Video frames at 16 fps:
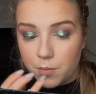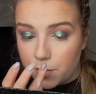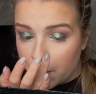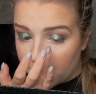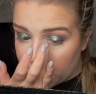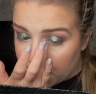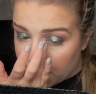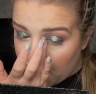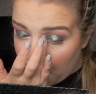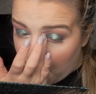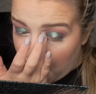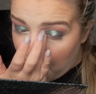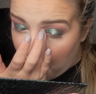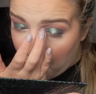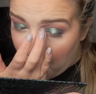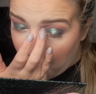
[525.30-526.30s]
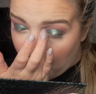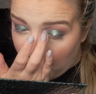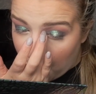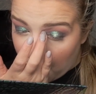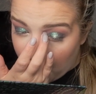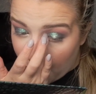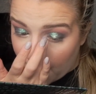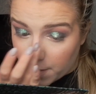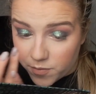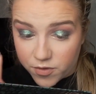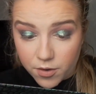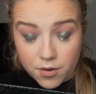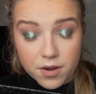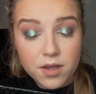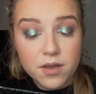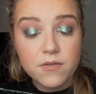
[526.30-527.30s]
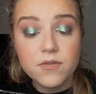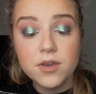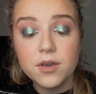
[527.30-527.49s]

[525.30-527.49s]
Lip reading: But yeah, I'm sorry if